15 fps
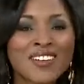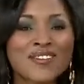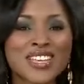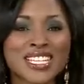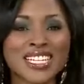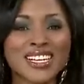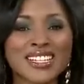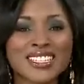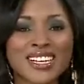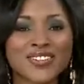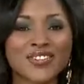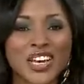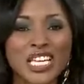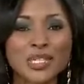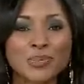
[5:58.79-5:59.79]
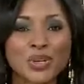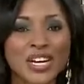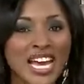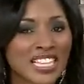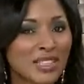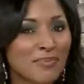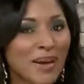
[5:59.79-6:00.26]
Visit us on Facebook
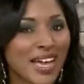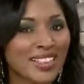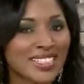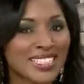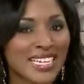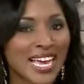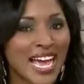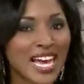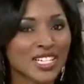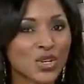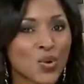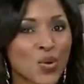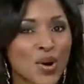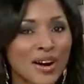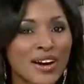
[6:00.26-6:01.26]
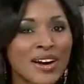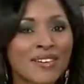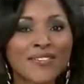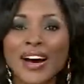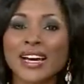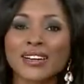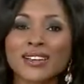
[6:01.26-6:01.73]
at The Balancing Act or
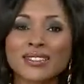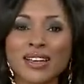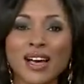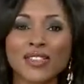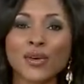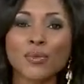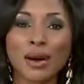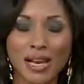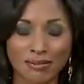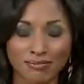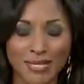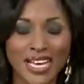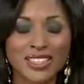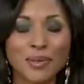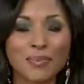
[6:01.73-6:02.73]
find us on the web at